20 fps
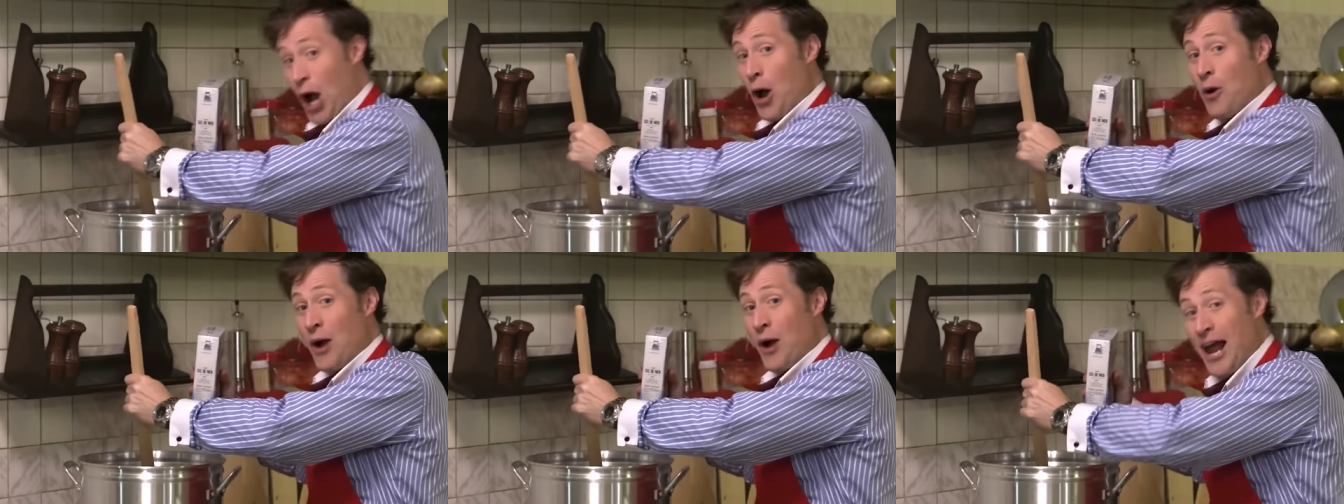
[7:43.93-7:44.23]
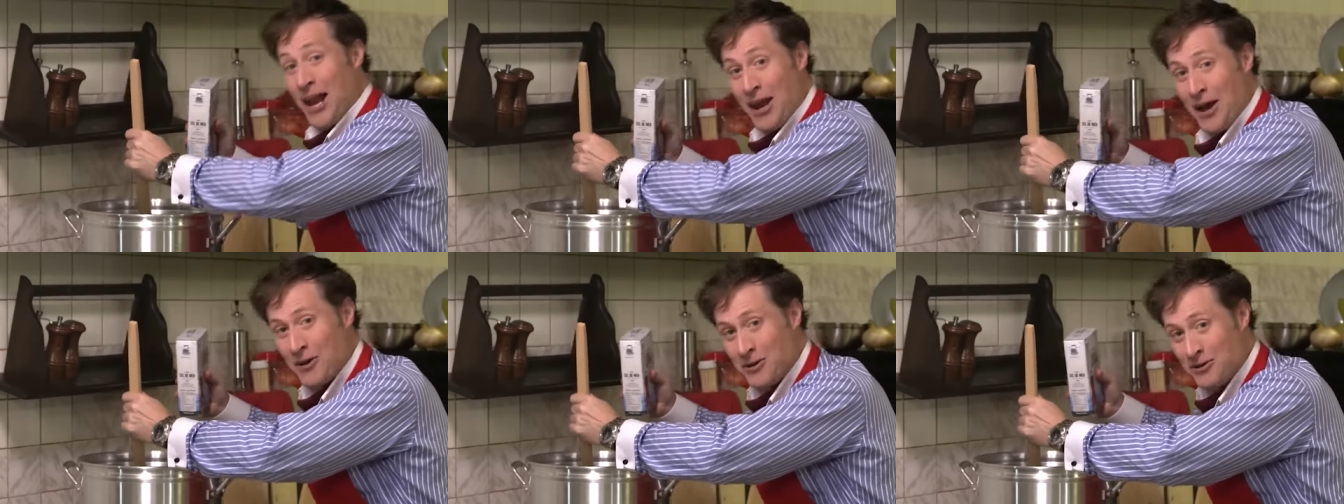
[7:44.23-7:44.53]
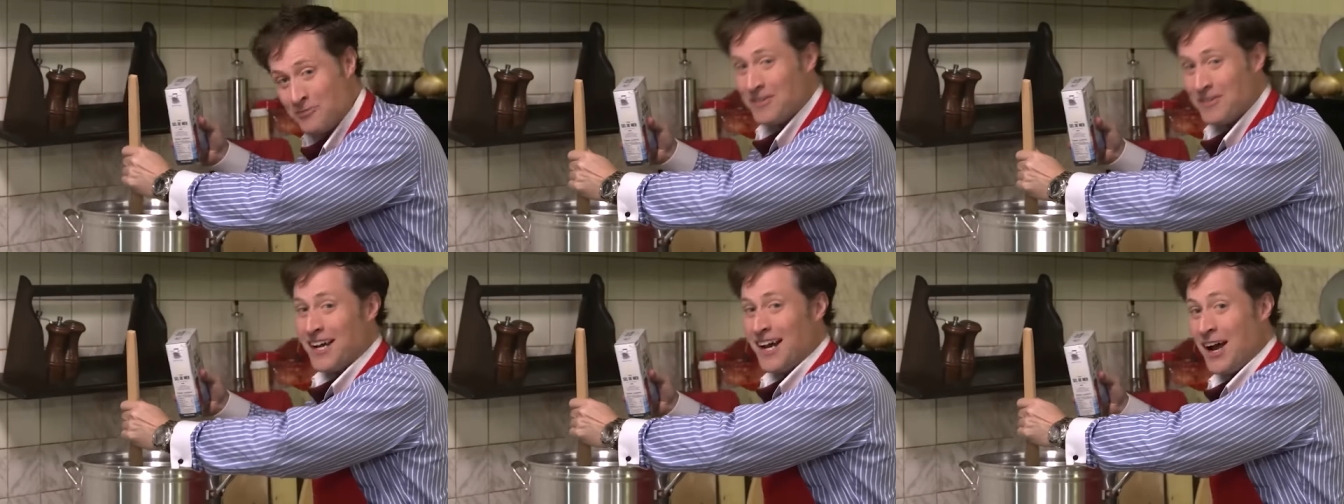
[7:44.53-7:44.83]
Oh,
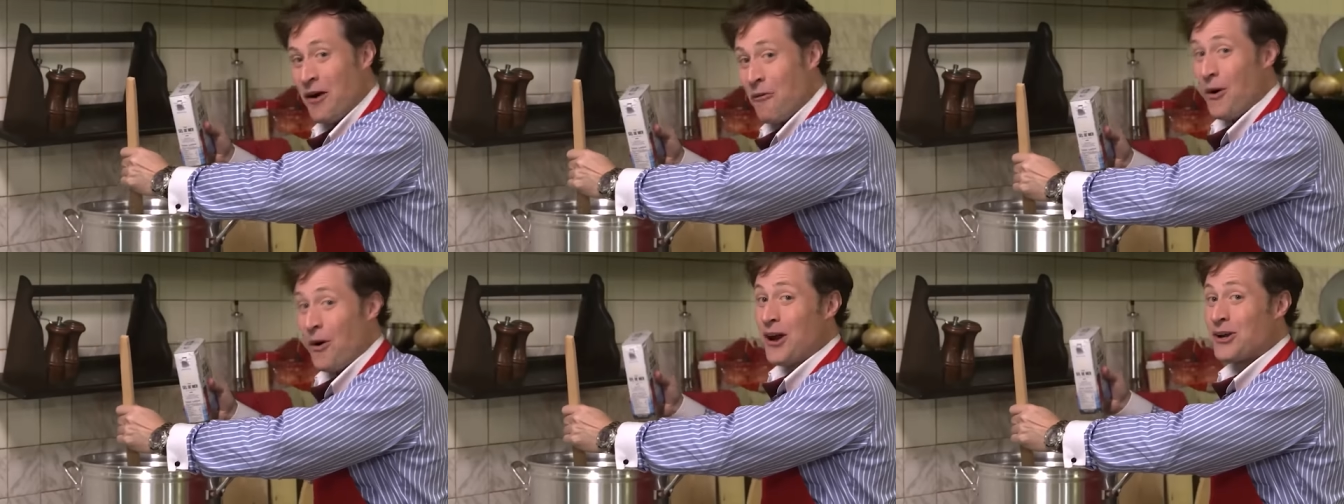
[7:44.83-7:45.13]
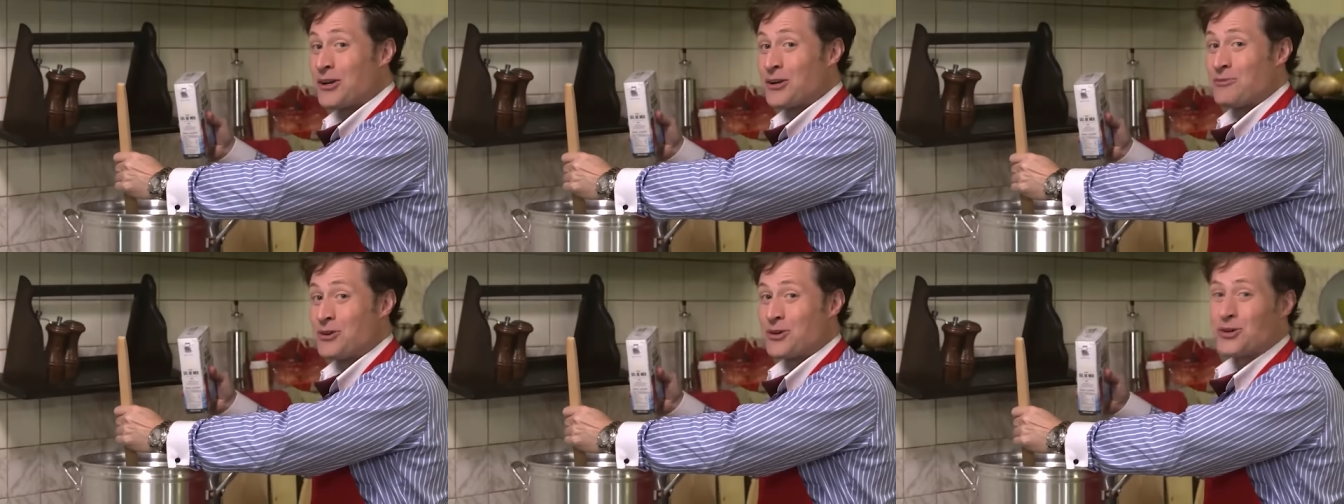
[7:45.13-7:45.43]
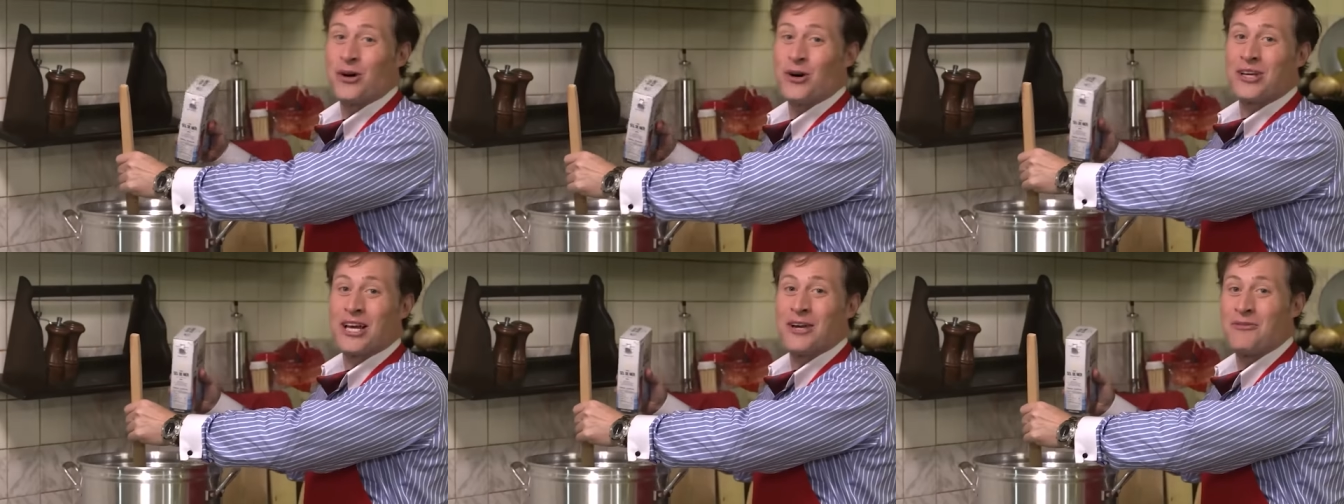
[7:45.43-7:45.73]
hello. Welcome to
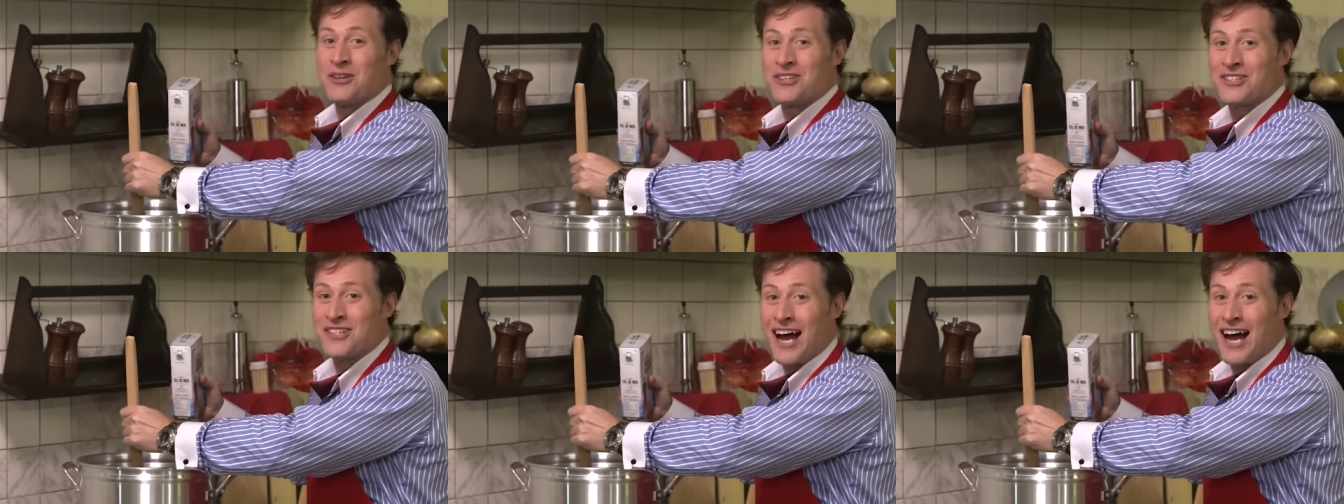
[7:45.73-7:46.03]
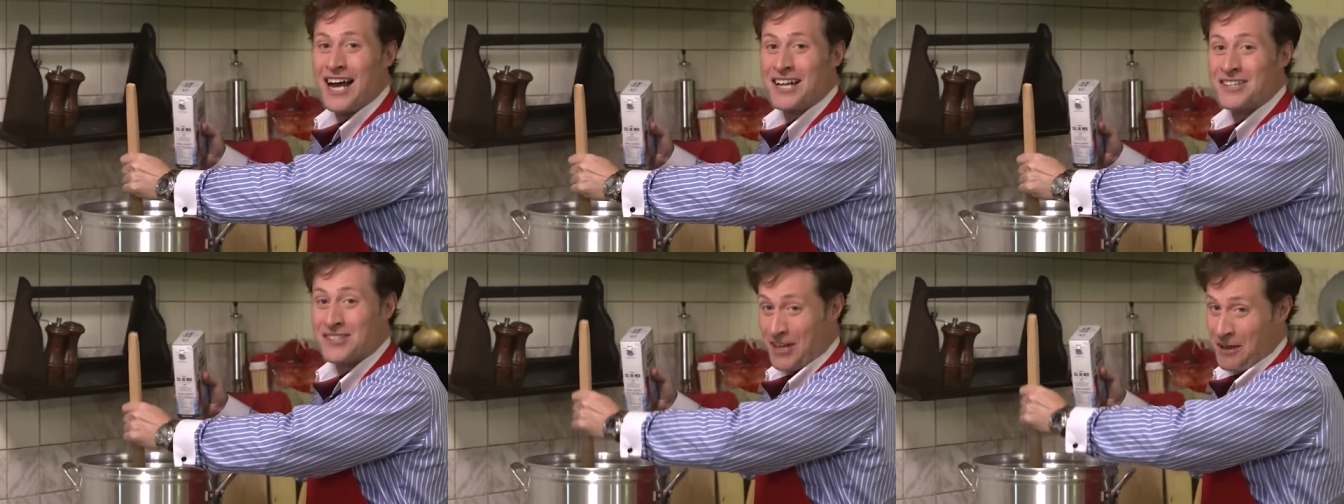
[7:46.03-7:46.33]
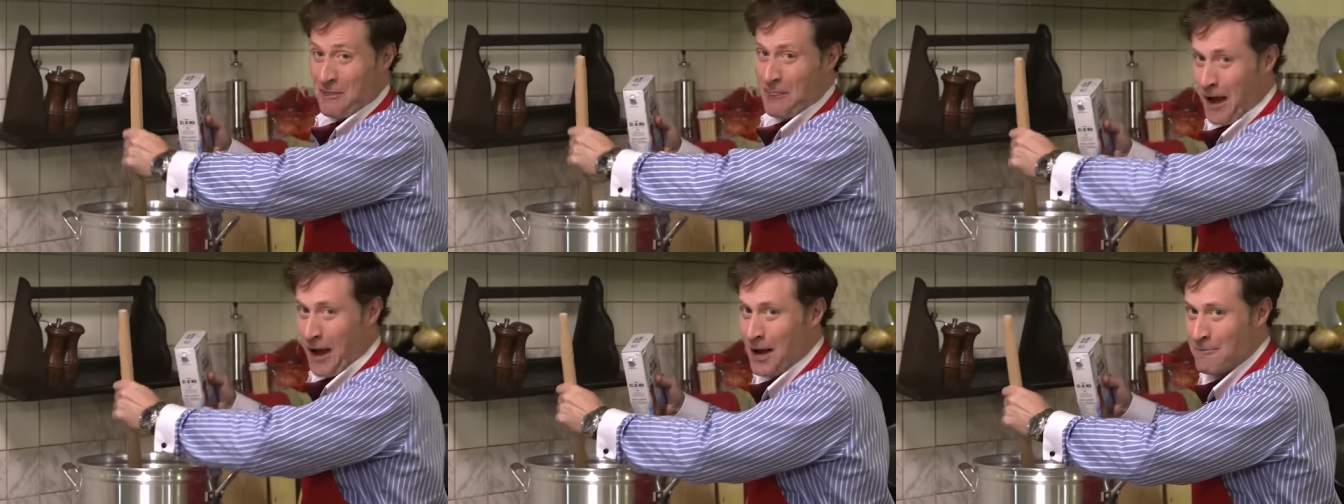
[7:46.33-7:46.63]
Cooking with Science.
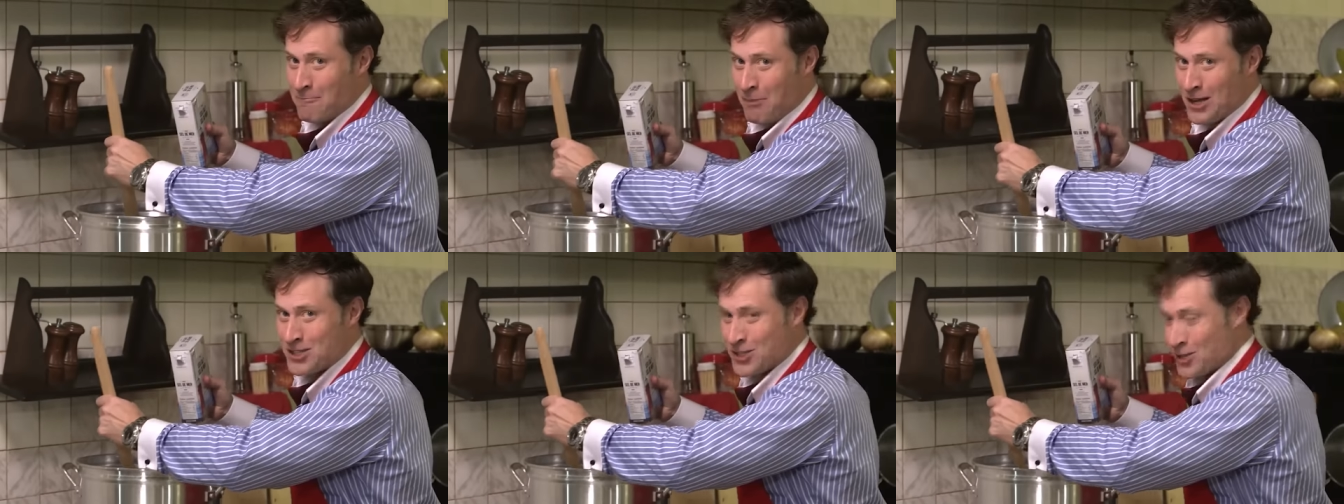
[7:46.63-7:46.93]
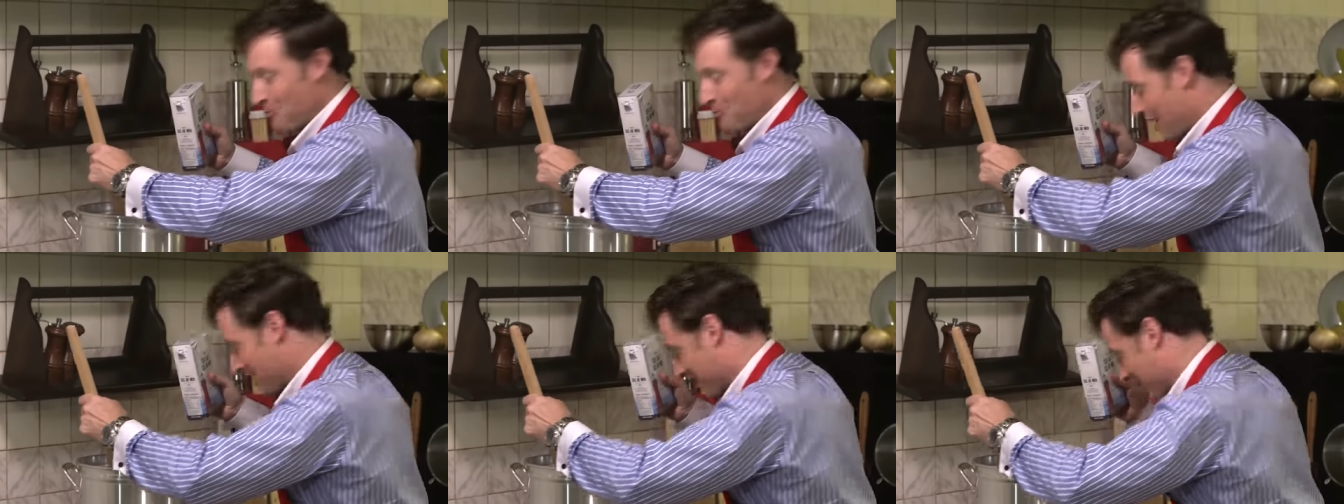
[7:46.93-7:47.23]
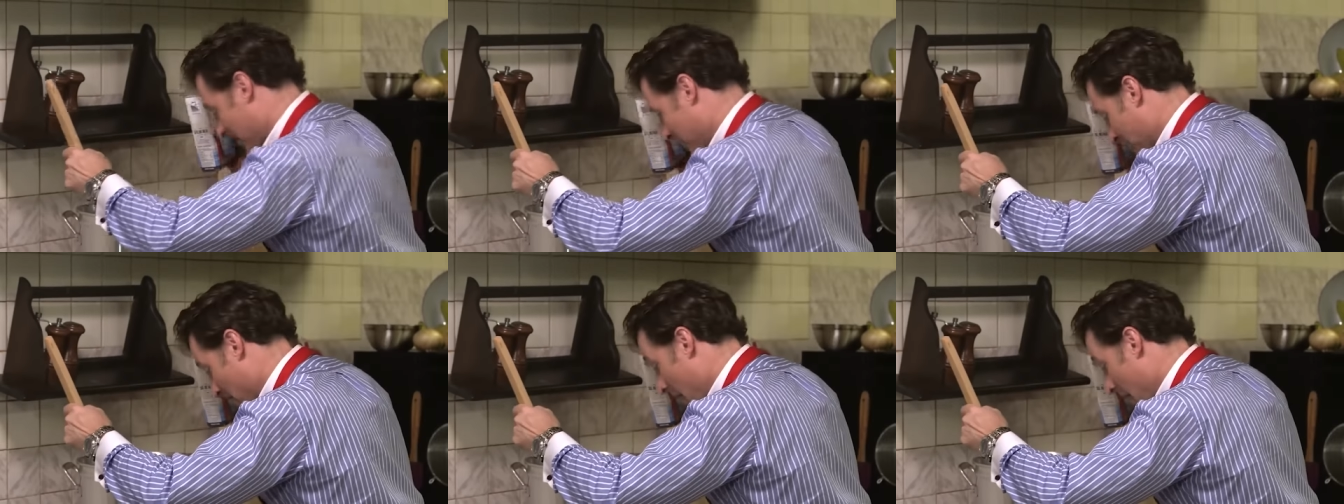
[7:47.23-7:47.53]
I'm Buster
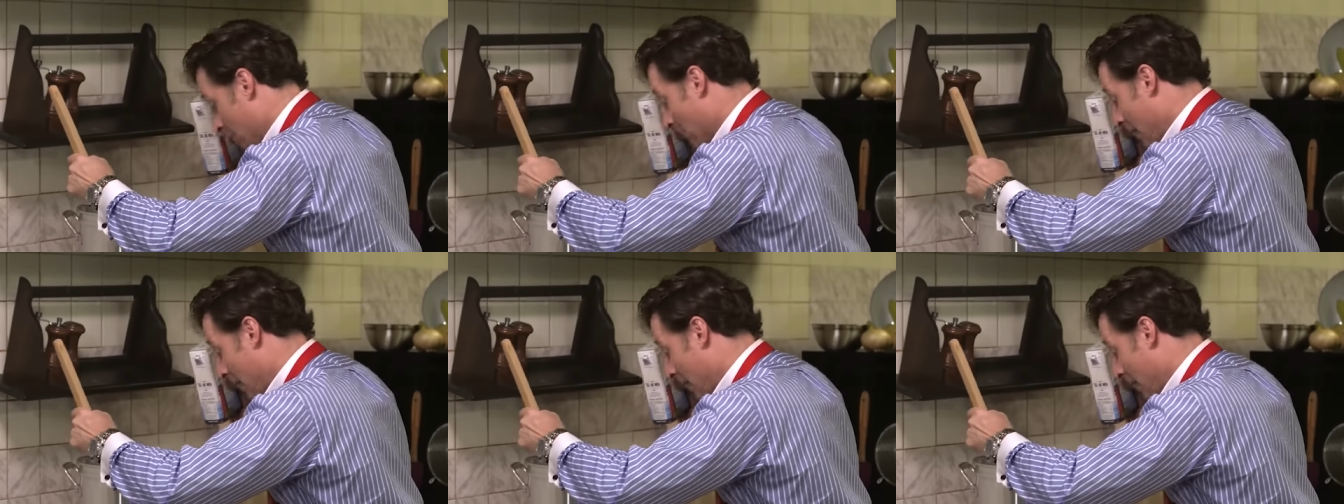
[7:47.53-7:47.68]
Beaker.